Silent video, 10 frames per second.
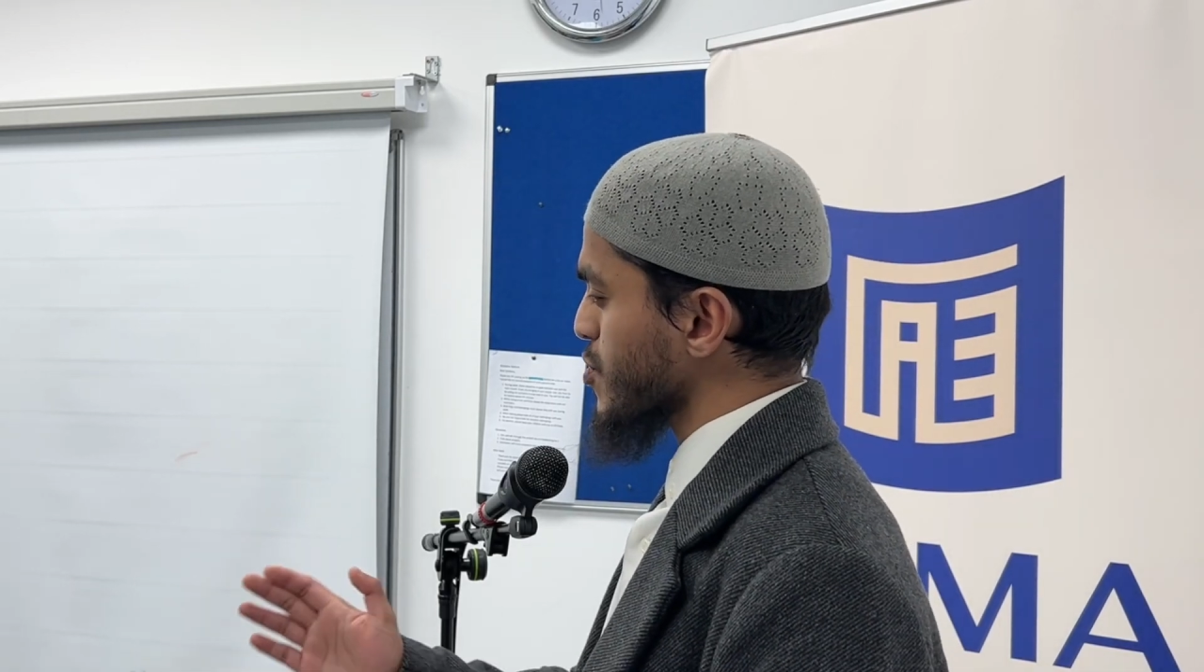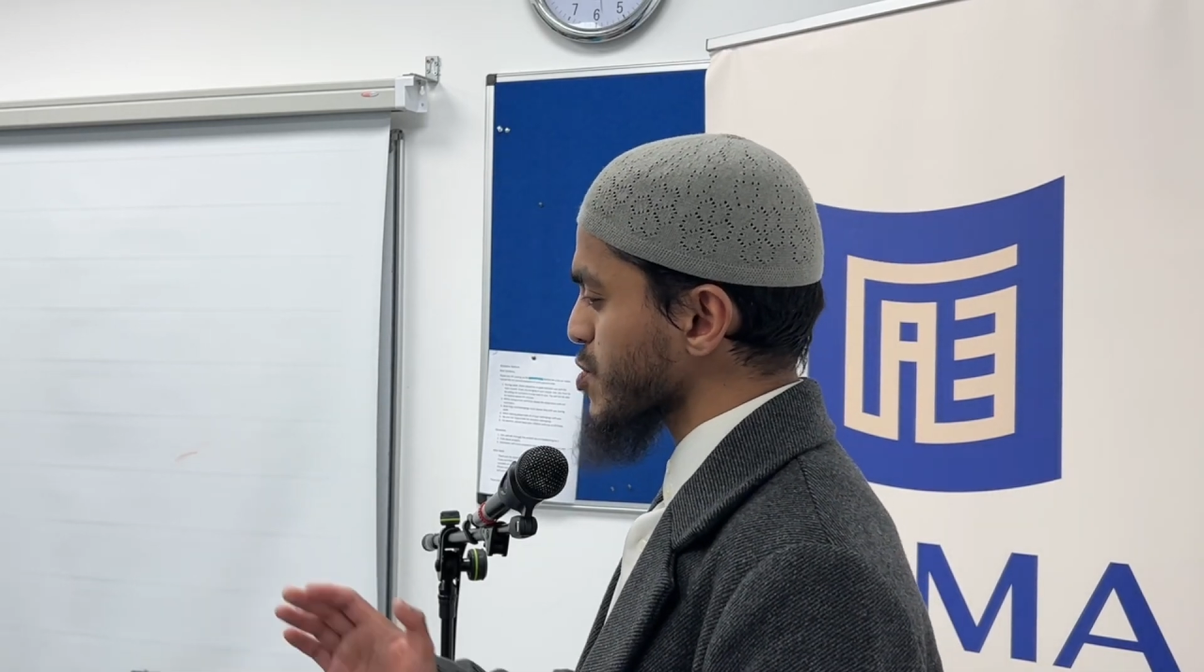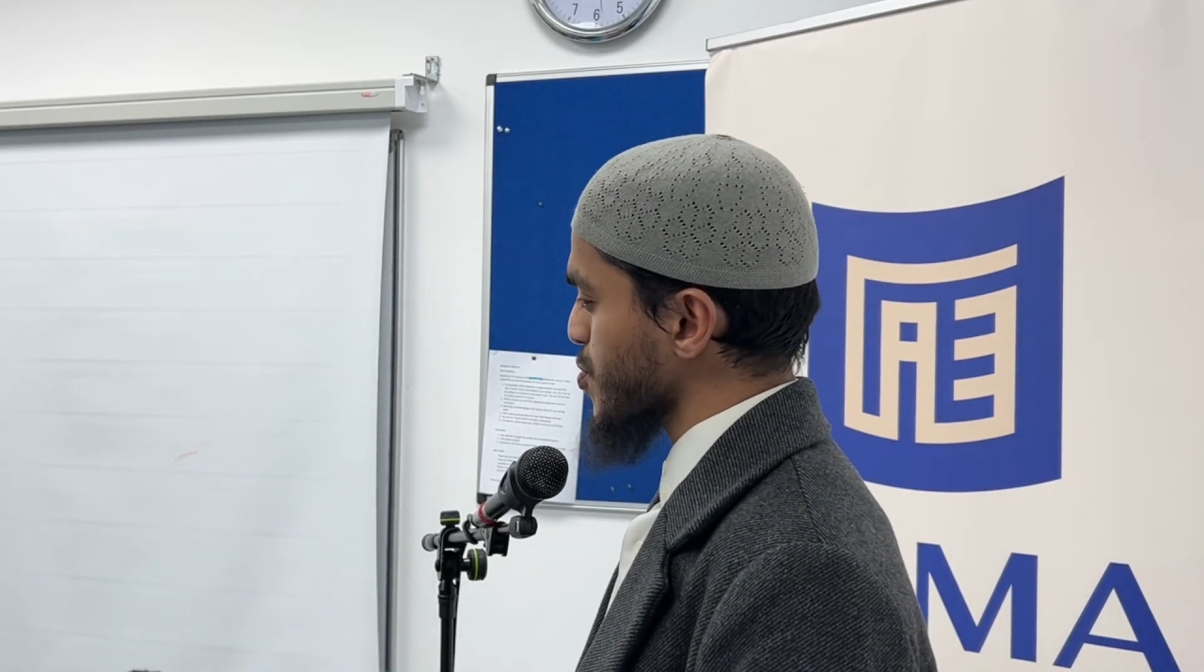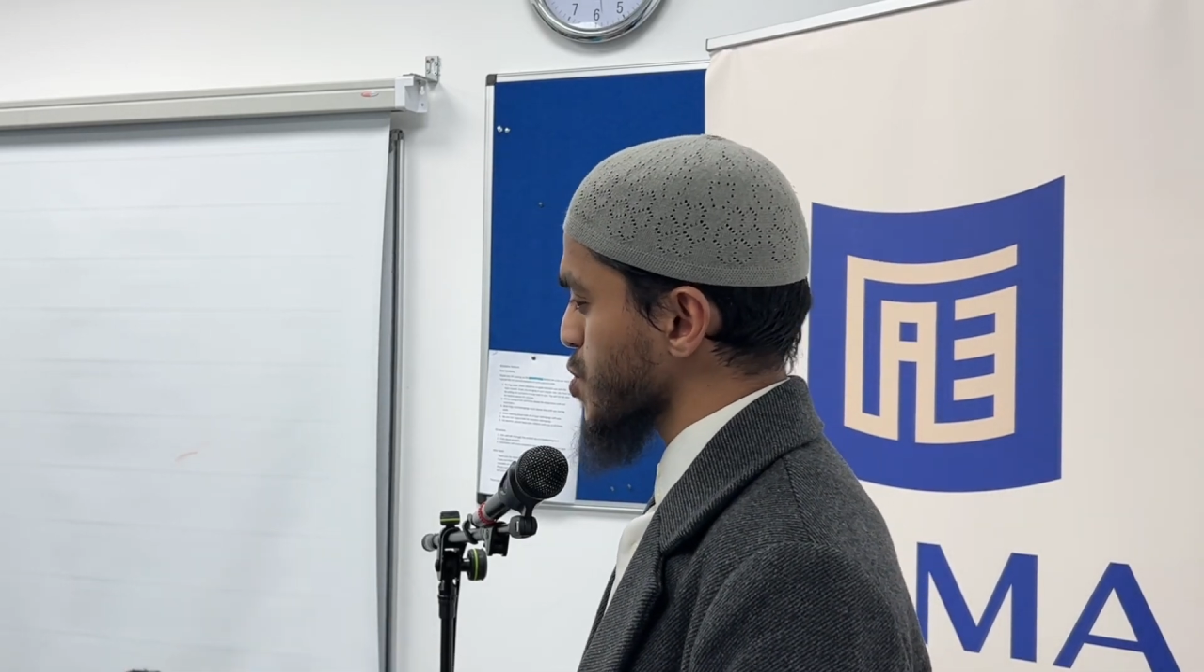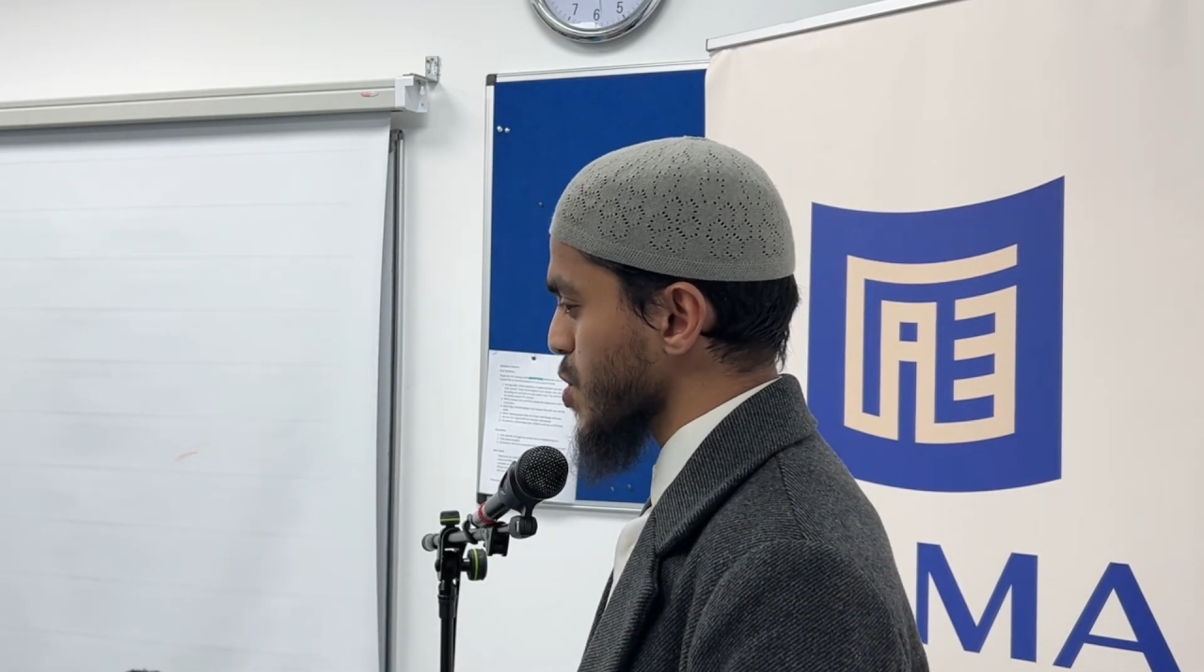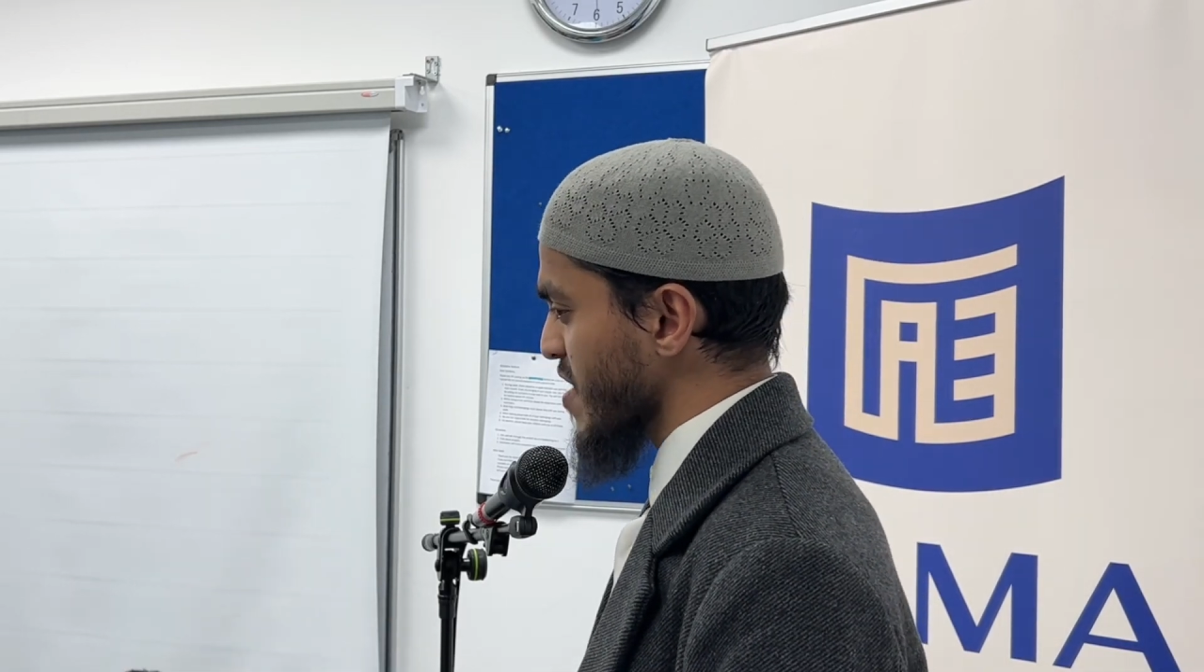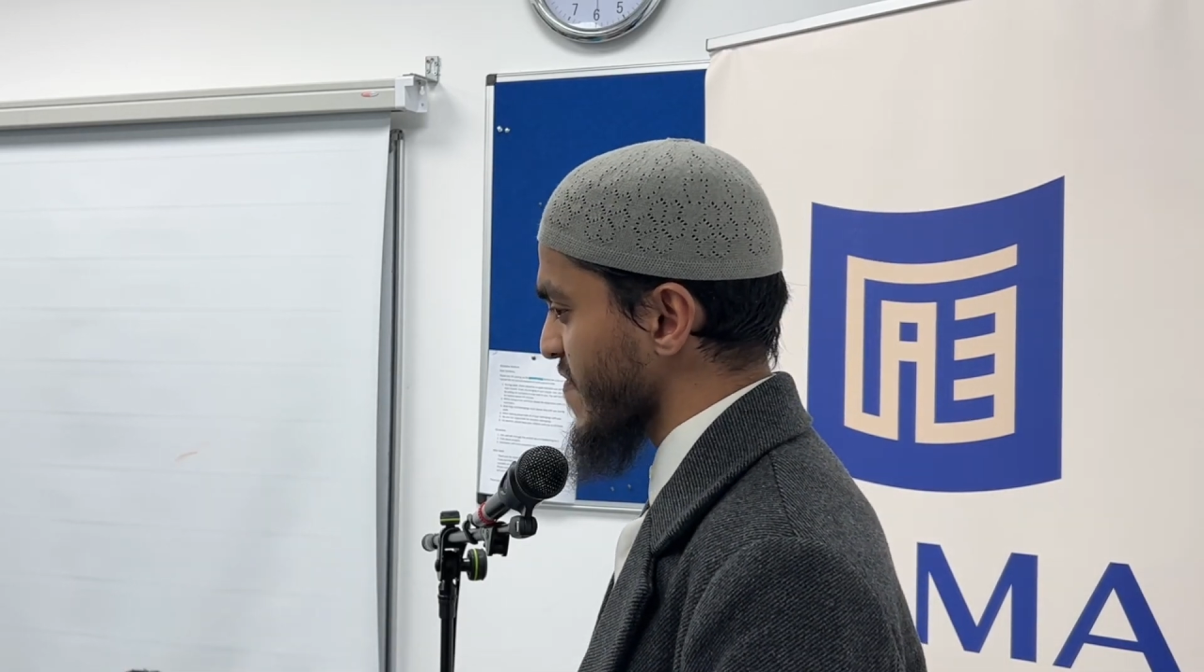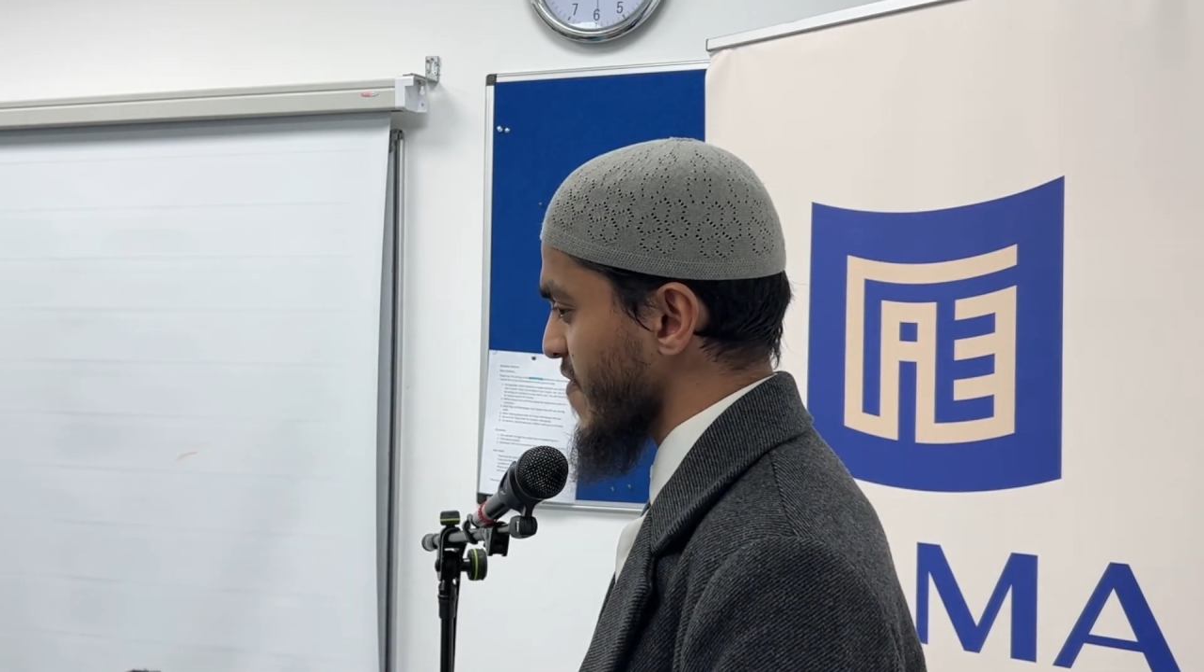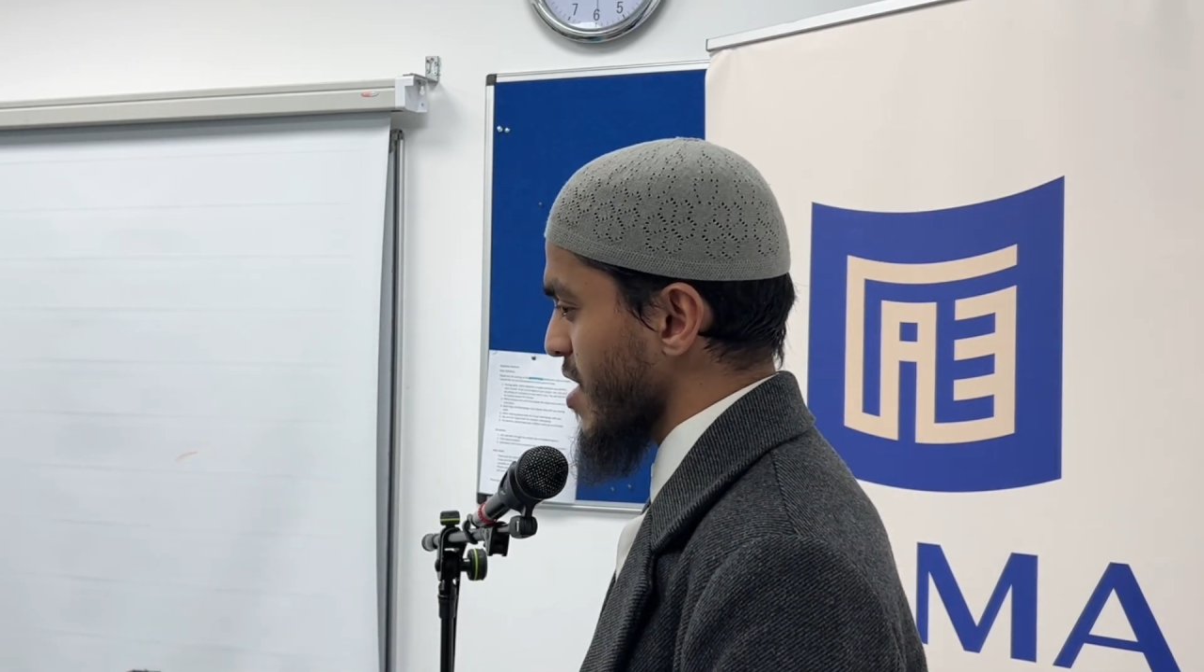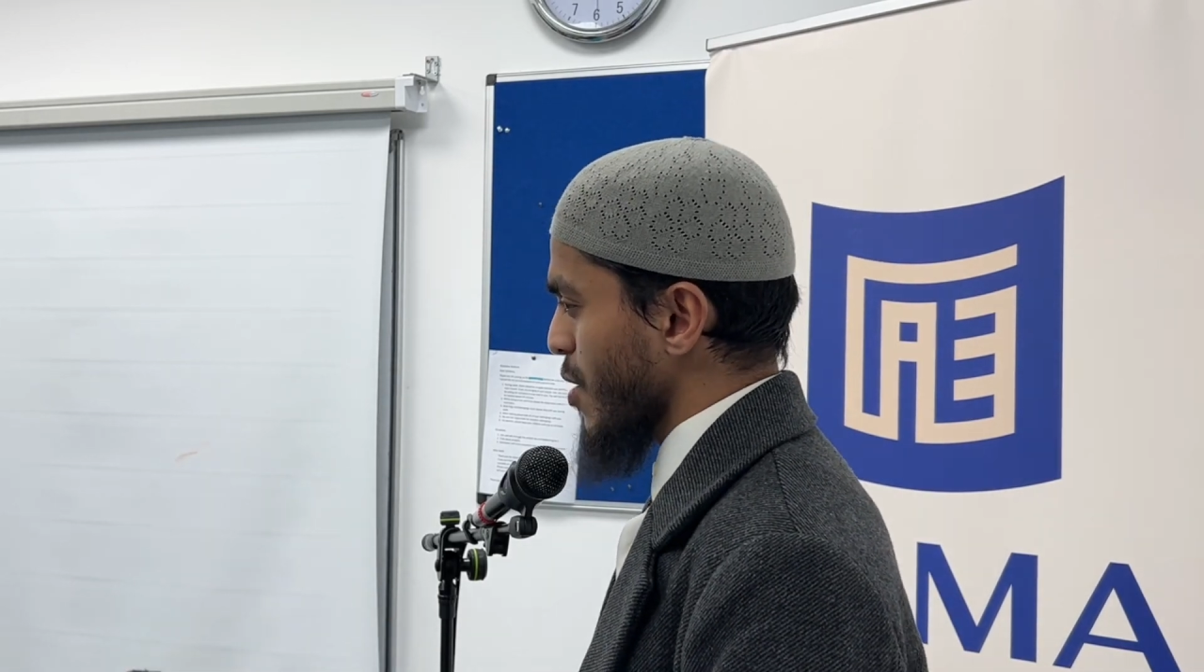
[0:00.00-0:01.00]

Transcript: response to give.